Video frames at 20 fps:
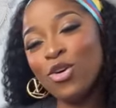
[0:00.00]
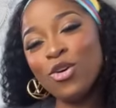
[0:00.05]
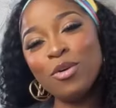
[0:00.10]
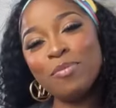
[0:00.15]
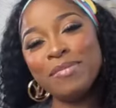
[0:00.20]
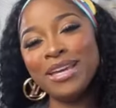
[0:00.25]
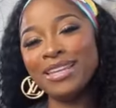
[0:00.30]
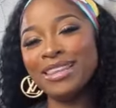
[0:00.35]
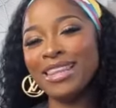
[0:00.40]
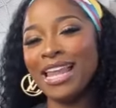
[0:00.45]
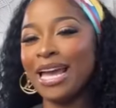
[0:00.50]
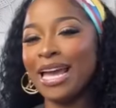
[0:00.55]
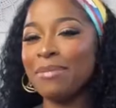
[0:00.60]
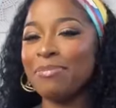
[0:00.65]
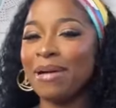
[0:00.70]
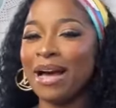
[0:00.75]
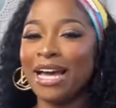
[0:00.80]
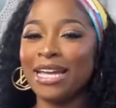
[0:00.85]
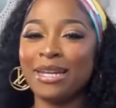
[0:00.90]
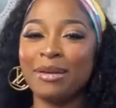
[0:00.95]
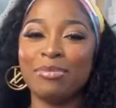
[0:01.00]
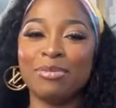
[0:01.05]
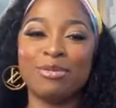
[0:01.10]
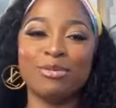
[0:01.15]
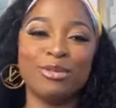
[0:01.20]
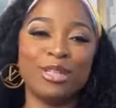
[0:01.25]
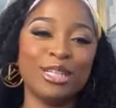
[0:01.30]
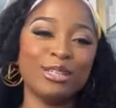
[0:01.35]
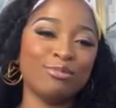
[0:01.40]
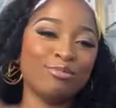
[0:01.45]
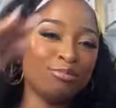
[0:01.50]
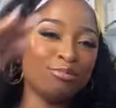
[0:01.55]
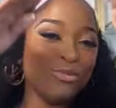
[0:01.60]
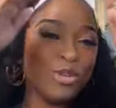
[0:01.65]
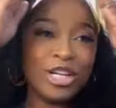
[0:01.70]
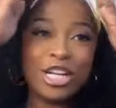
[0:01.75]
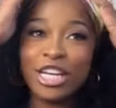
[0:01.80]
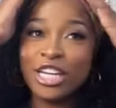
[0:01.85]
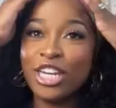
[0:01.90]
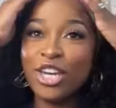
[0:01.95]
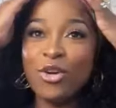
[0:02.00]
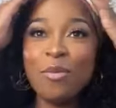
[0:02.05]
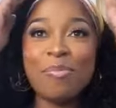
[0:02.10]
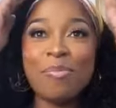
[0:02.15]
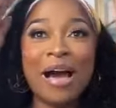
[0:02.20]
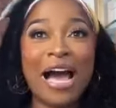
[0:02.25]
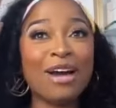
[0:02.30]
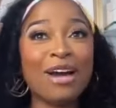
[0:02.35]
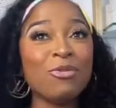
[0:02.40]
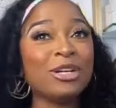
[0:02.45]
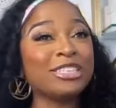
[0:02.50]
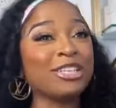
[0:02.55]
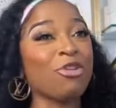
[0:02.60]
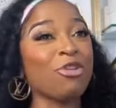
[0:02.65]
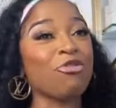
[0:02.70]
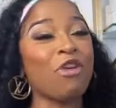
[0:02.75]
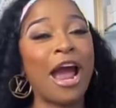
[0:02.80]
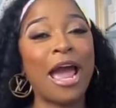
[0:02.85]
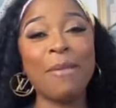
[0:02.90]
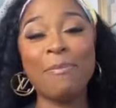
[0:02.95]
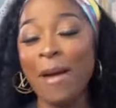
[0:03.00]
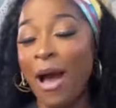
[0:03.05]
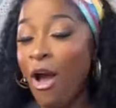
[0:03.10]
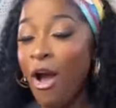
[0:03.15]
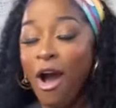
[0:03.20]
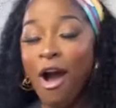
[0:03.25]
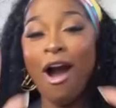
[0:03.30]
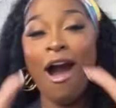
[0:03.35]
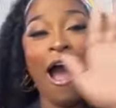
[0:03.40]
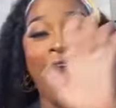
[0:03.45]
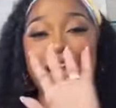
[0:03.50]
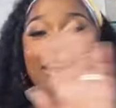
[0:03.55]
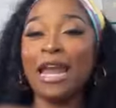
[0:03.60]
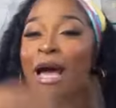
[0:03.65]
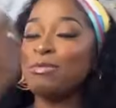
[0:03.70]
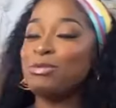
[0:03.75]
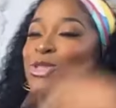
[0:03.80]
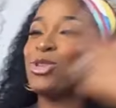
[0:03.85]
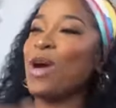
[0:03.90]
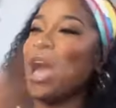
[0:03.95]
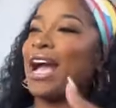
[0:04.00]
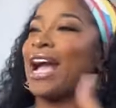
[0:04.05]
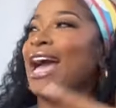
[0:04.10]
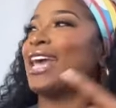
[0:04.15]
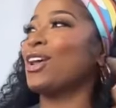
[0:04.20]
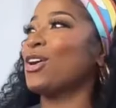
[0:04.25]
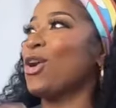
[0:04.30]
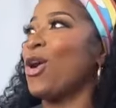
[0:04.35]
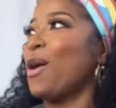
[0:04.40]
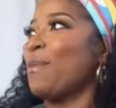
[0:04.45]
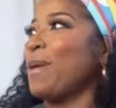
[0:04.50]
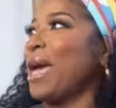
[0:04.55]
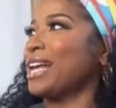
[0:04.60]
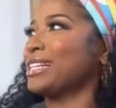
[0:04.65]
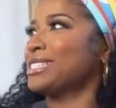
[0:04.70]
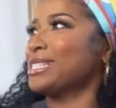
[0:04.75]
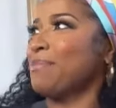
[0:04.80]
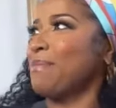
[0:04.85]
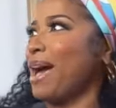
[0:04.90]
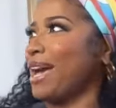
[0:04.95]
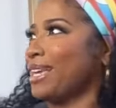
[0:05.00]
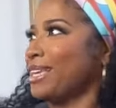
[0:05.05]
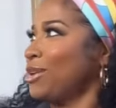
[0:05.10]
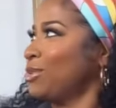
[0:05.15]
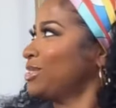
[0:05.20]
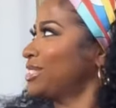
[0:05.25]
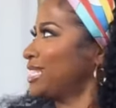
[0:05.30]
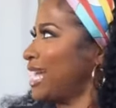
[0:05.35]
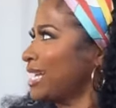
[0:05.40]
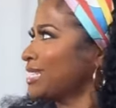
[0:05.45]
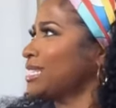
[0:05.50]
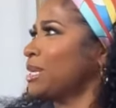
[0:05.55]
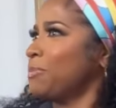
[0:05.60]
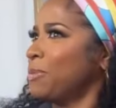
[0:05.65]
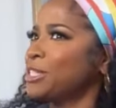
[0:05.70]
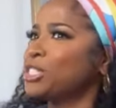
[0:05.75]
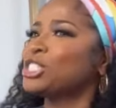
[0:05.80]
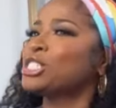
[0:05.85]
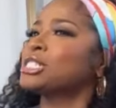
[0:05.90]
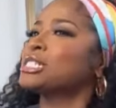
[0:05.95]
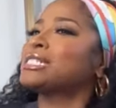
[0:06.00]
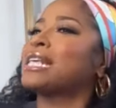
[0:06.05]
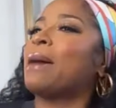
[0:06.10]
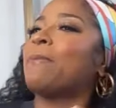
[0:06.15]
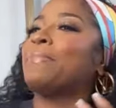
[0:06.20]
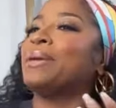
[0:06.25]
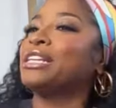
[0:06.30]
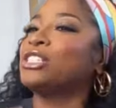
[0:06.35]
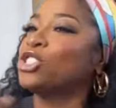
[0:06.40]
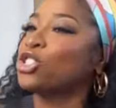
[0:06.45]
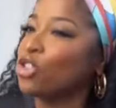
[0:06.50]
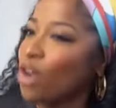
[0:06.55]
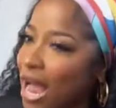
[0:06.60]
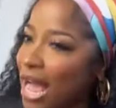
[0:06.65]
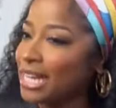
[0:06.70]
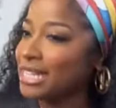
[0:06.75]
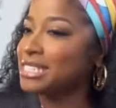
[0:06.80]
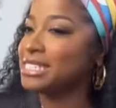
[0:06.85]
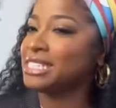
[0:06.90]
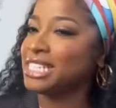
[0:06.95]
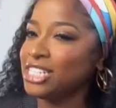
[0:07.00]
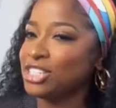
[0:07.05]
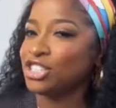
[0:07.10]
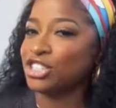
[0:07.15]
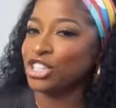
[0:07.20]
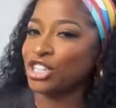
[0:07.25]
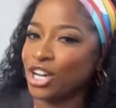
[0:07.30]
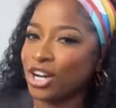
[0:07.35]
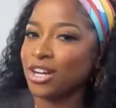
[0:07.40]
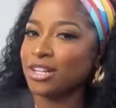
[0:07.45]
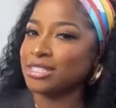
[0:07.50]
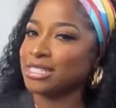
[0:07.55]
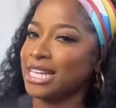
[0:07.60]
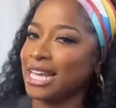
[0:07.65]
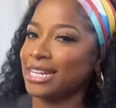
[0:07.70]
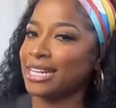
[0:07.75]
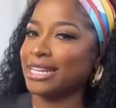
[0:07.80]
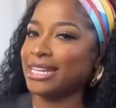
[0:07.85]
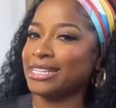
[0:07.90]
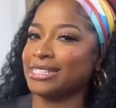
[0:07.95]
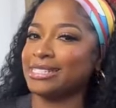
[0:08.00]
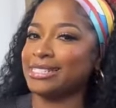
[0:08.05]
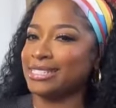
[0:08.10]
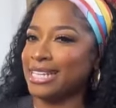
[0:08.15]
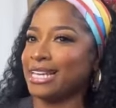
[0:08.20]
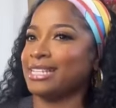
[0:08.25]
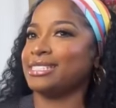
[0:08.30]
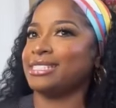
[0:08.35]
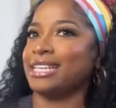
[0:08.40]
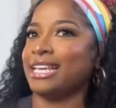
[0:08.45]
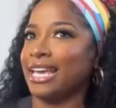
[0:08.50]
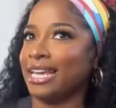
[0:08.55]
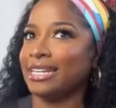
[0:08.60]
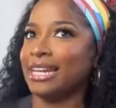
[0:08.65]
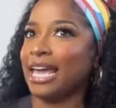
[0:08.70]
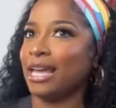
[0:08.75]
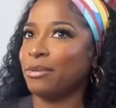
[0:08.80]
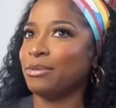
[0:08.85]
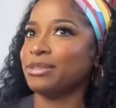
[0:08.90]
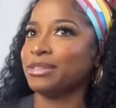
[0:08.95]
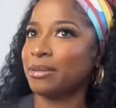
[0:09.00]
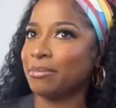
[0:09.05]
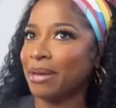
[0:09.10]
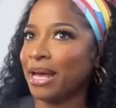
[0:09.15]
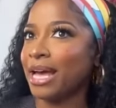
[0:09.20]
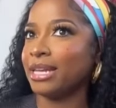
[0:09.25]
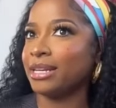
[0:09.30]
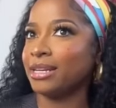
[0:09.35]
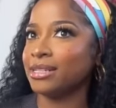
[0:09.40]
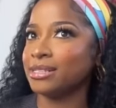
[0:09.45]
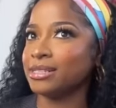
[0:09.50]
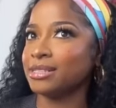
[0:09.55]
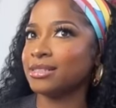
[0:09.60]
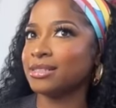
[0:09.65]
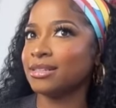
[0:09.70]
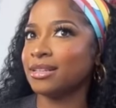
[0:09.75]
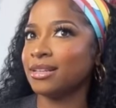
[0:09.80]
No, men like bonnet. With a cute bonnet, with the right bonnet. Do I gotta go back to my cute sexy pictures? Because I've been trying to teach the girls how to get sexy at night with the bonnets.